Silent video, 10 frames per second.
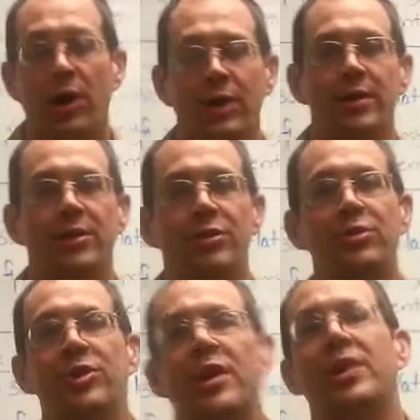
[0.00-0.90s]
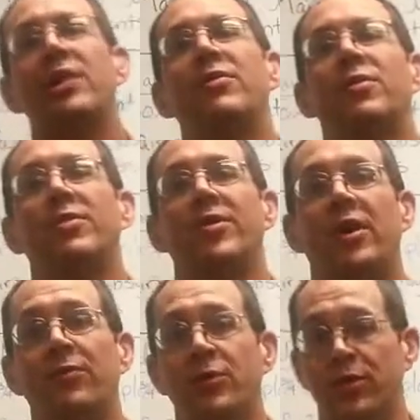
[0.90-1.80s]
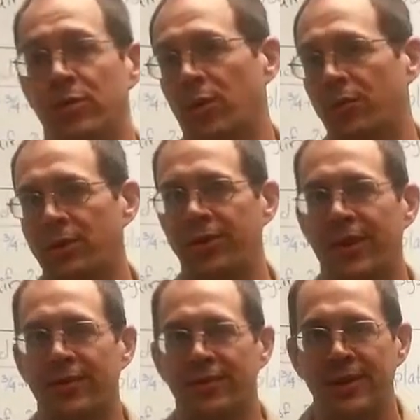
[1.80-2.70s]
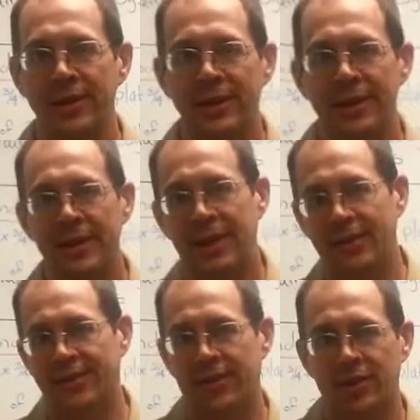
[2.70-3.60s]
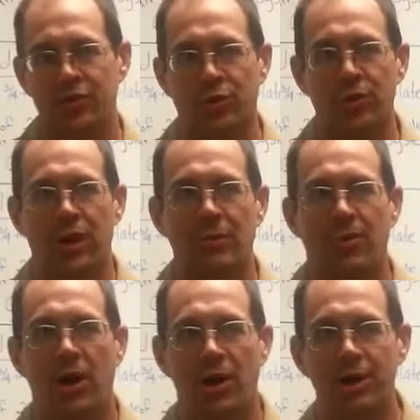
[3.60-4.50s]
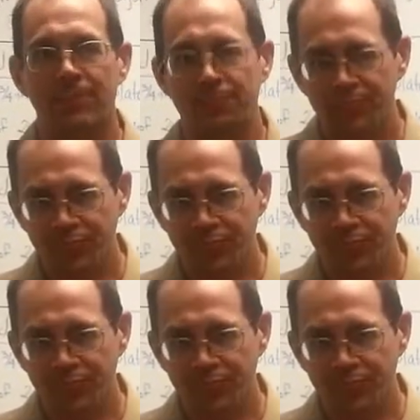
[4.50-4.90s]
on the UJ governor itself, which is what we test, it has control knobs on it,